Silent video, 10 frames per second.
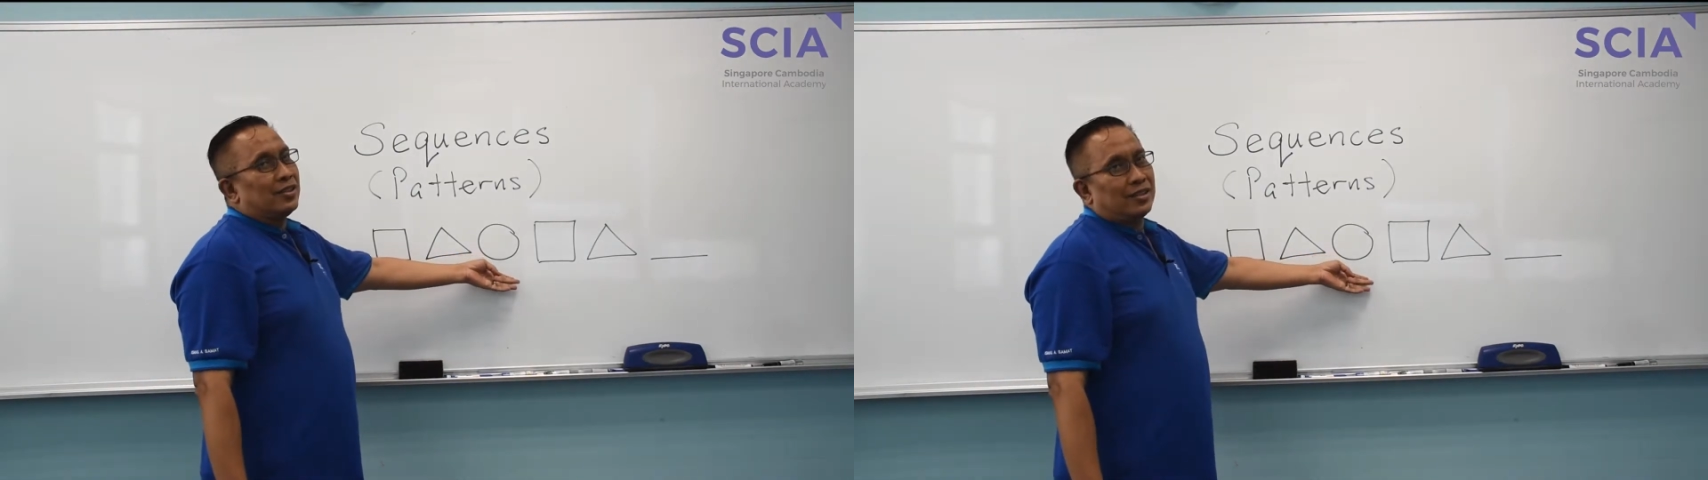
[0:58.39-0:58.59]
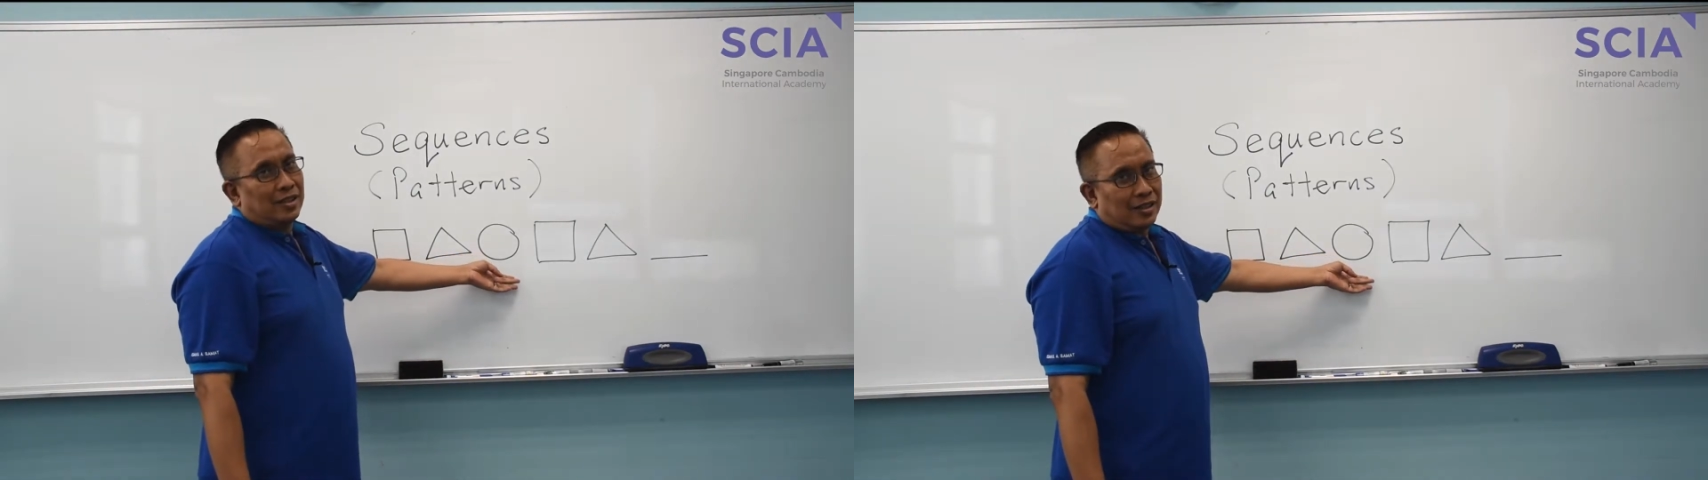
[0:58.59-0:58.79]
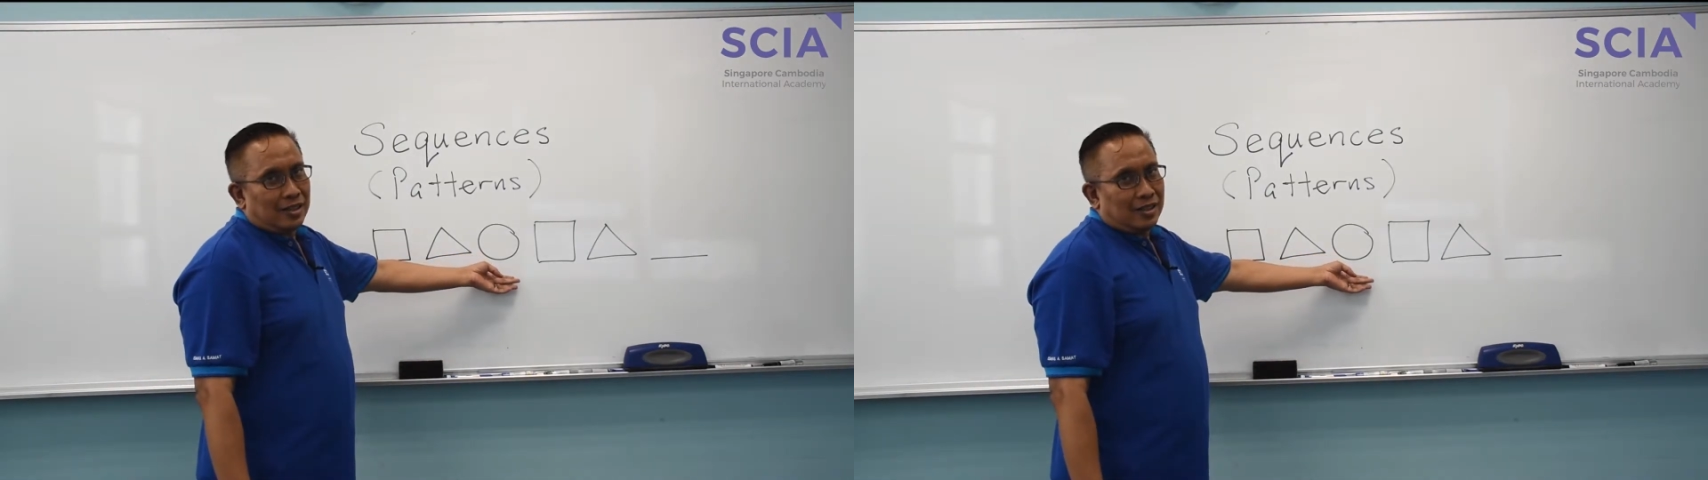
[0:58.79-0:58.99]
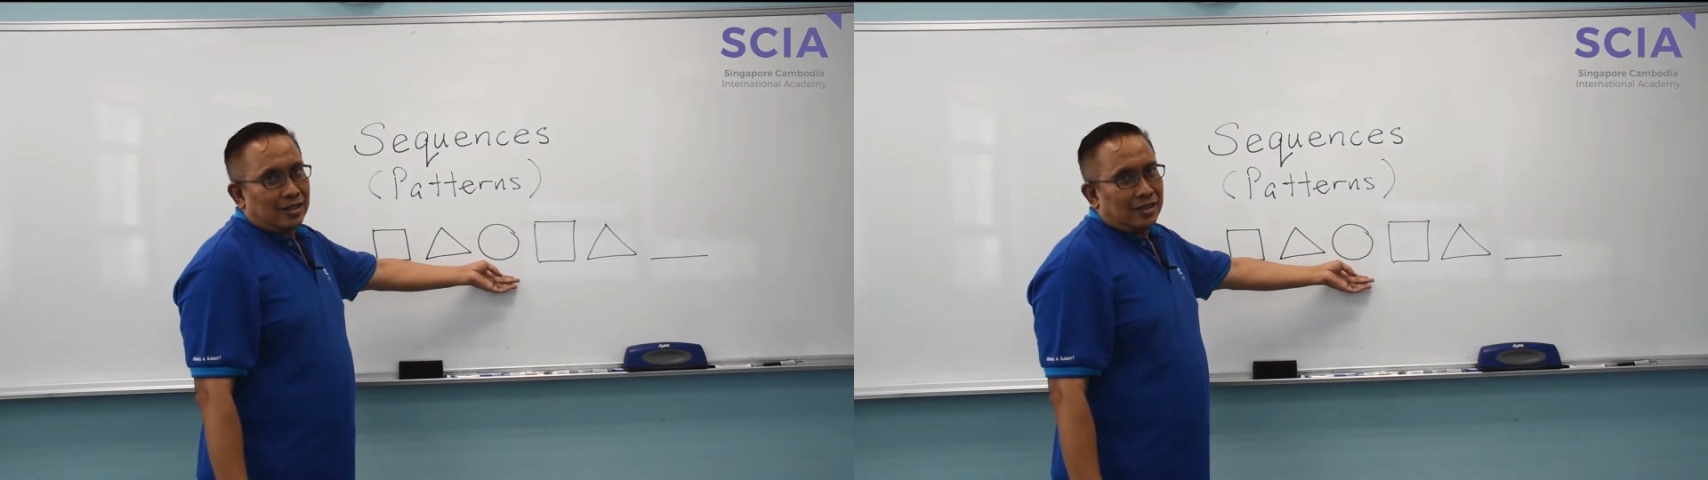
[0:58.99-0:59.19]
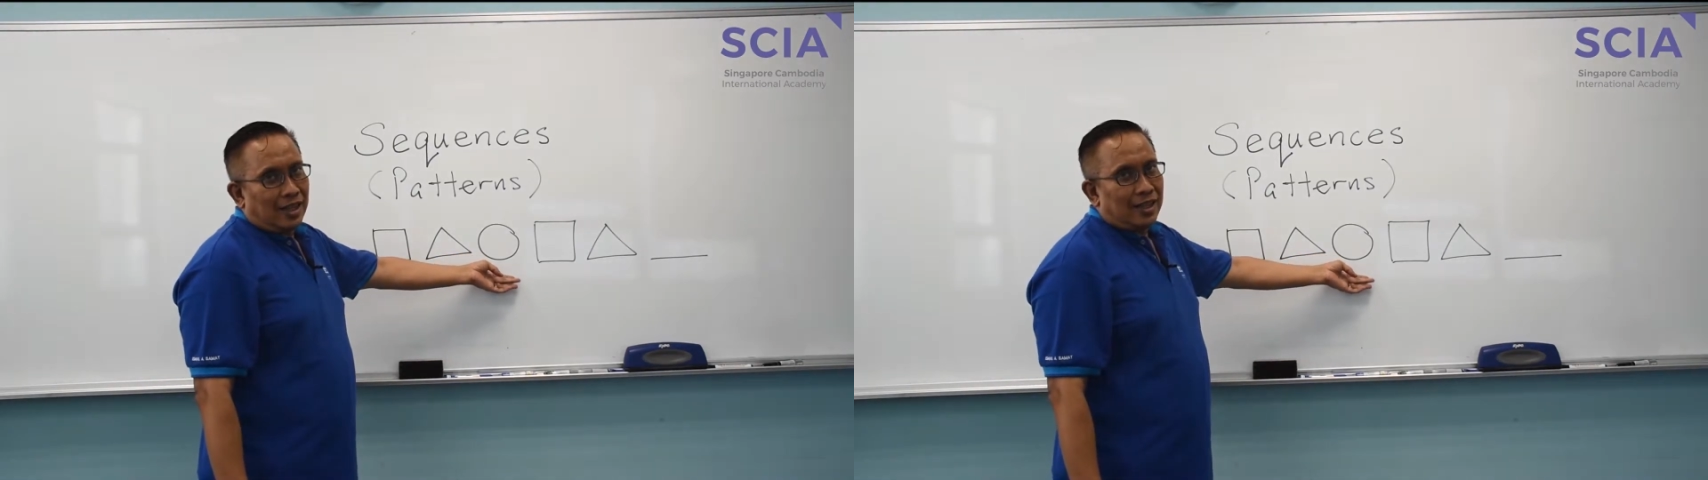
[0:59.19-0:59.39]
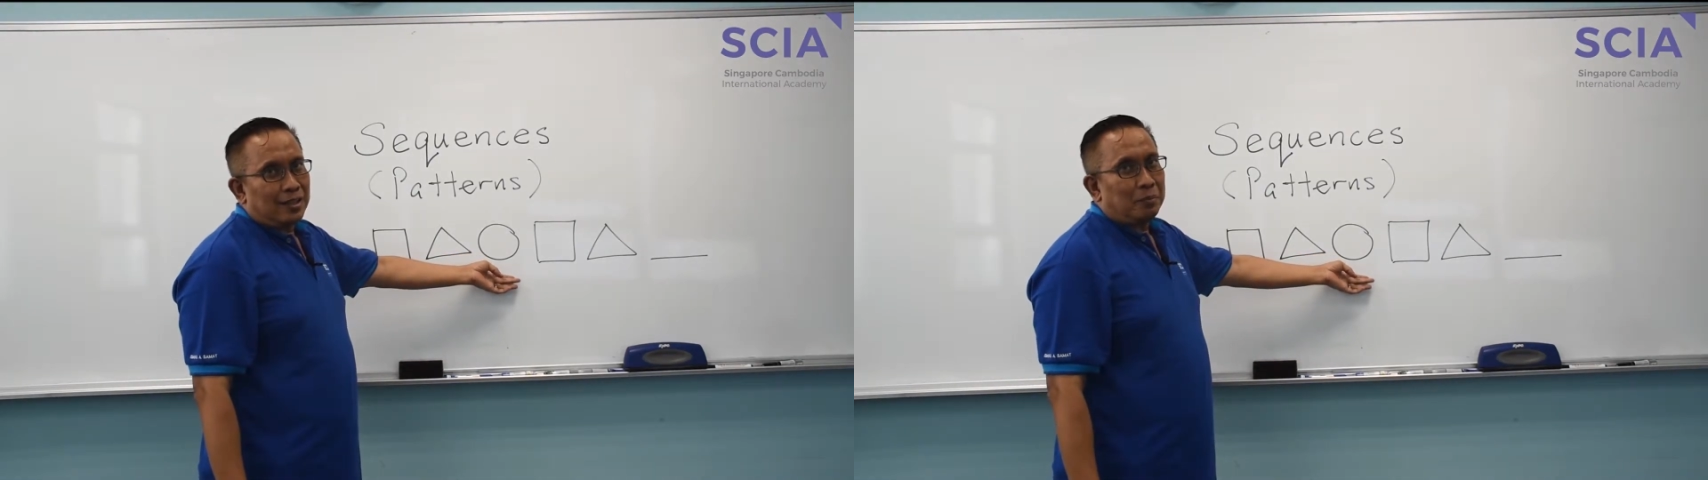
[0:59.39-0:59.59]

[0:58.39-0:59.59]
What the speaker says: circle, and the